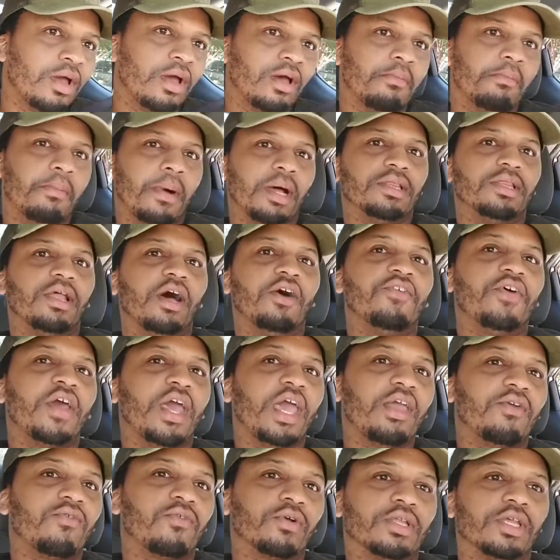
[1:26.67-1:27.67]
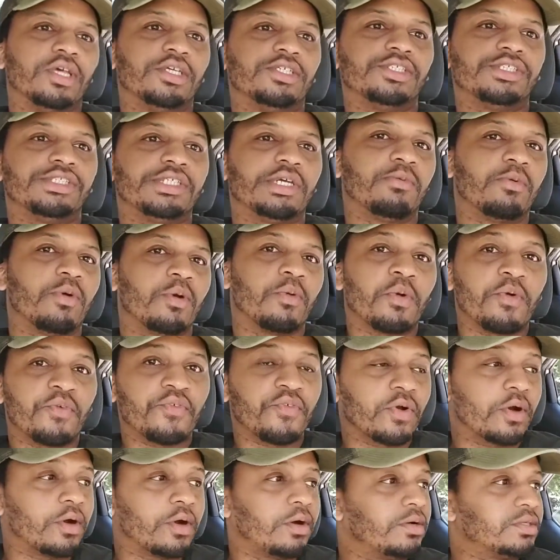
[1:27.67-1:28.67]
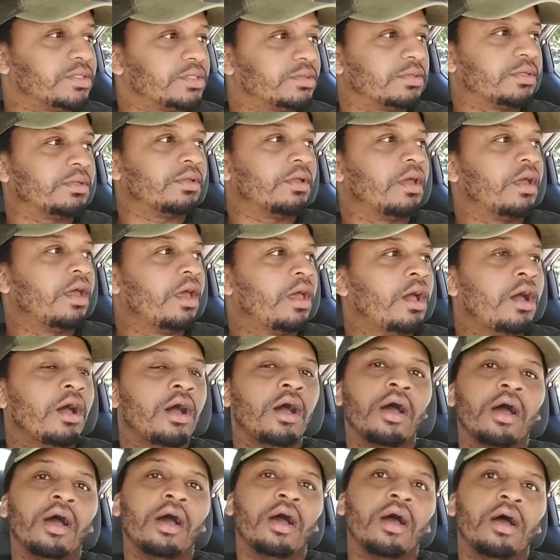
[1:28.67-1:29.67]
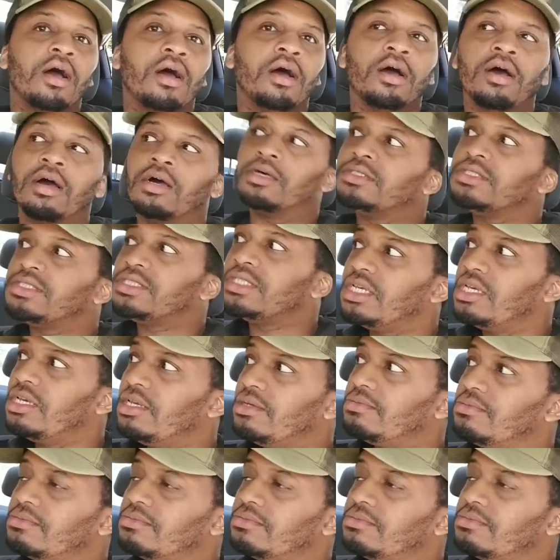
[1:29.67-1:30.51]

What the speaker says: My love-hate relationship with referrals. Let's see,